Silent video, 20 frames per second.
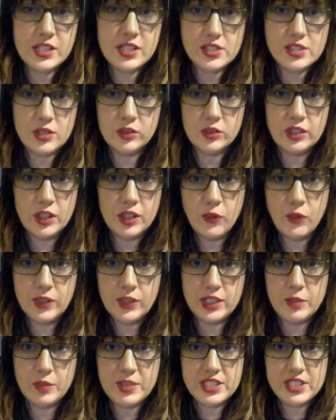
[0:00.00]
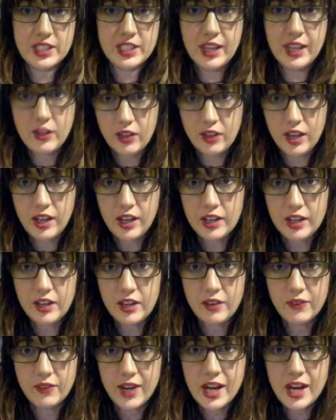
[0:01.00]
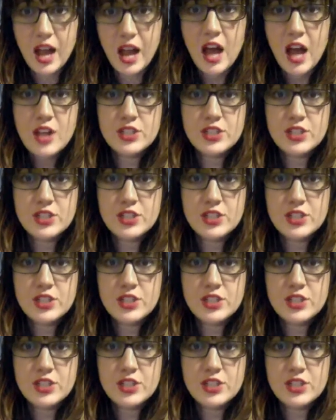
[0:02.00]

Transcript: and so look at what they're missing out on, right?